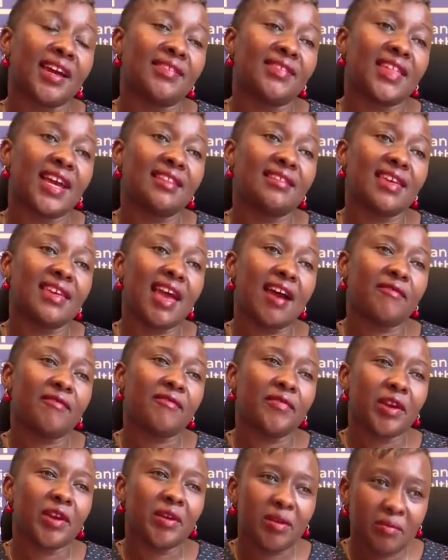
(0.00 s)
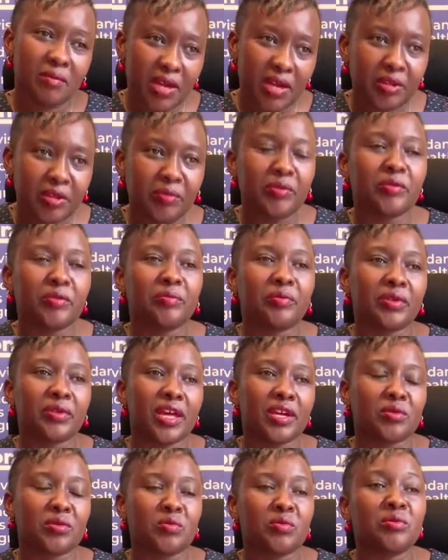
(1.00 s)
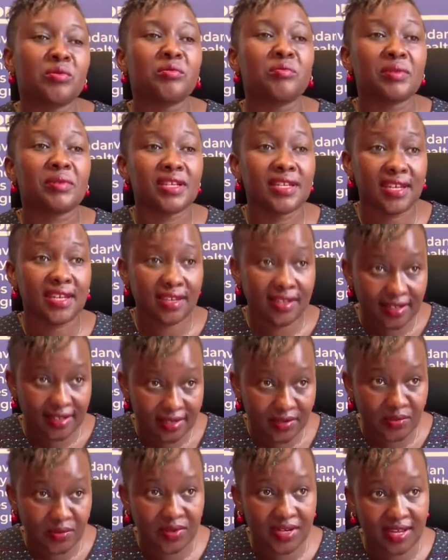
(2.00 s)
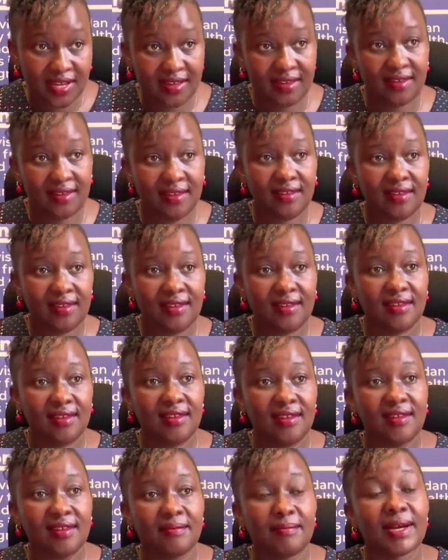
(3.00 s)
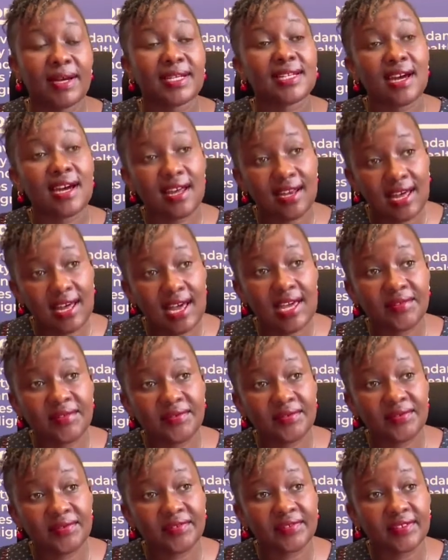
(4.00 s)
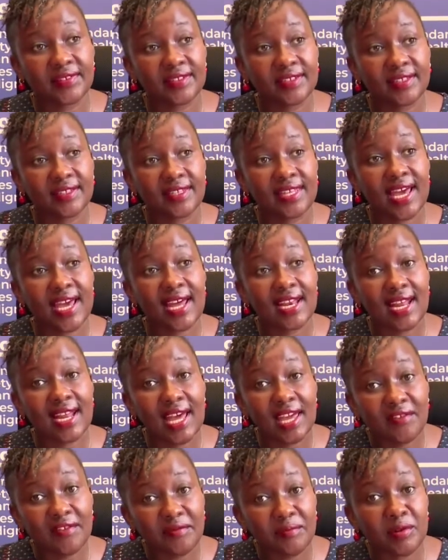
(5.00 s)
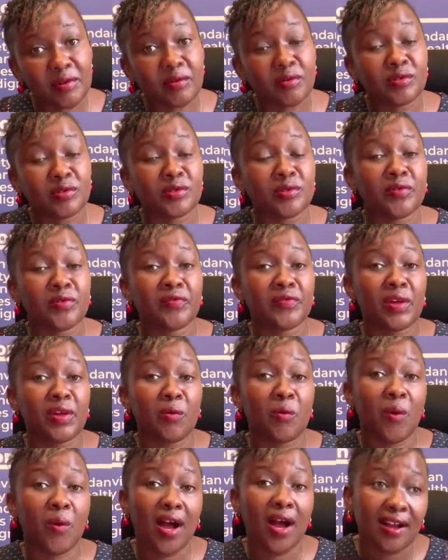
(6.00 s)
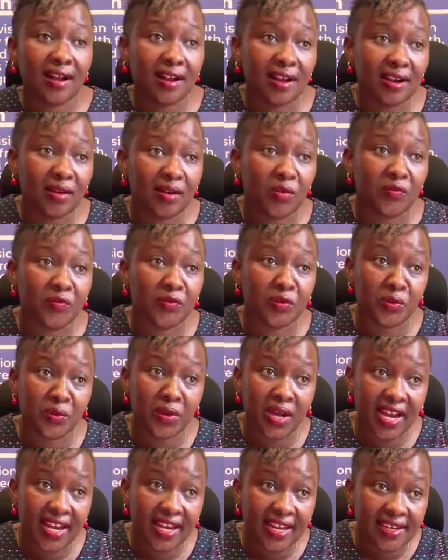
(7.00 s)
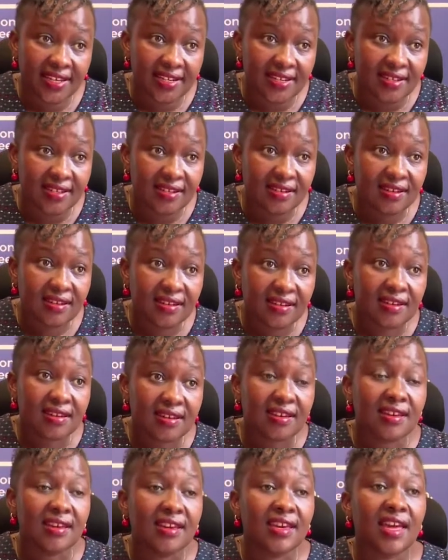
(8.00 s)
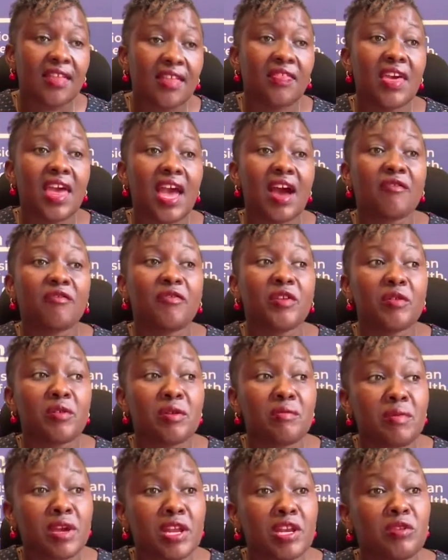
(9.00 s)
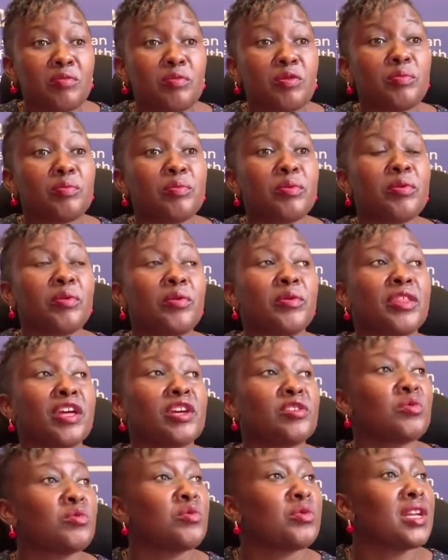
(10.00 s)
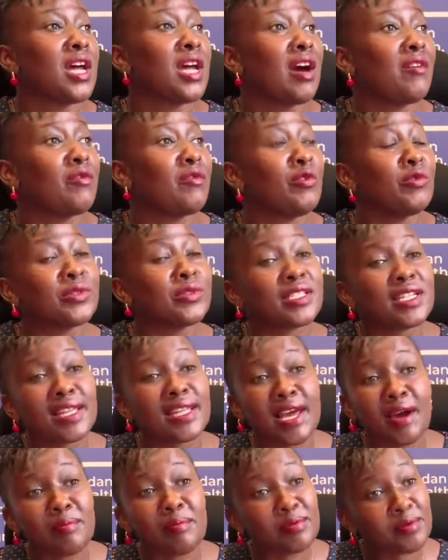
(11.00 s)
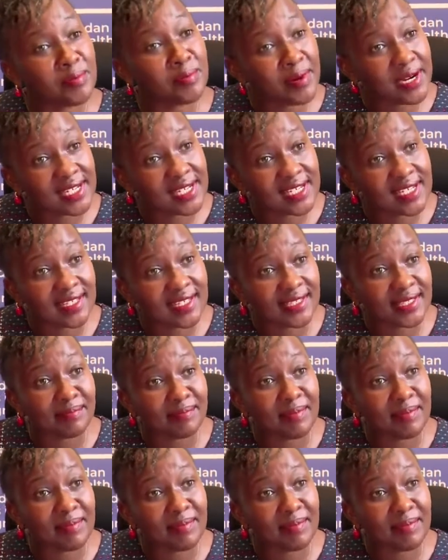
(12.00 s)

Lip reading: that there are very many people that would be dead today, but are alive. They are alive because of the work of Uganet. There are very many people that would have lost their properties,